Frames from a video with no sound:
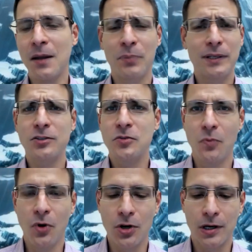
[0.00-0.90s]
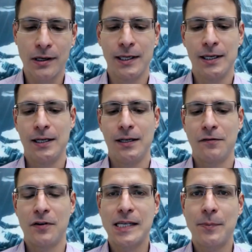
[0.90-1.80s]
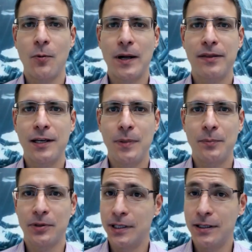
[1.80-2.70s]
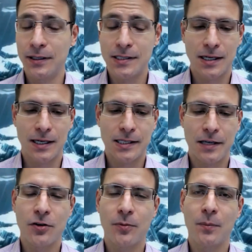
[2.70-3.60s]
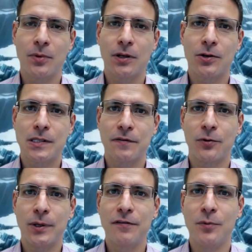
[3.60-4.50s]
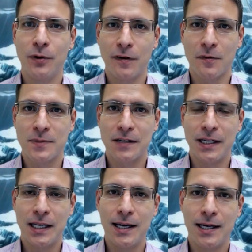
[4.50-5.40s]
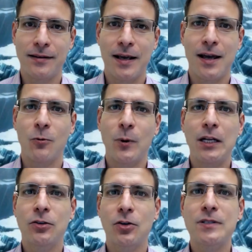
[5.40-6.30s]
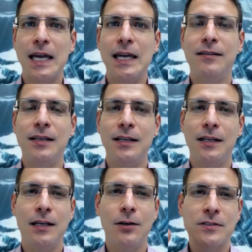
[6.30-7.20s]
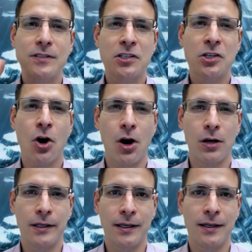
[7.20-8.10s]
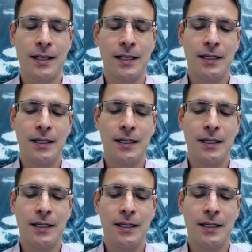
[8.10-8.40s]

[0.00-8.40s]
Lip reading: But there's more. For example, one thing people didn't discuss, if you remember the Christopher Reeve movie from 1978, when he turns 18, he hears this calling.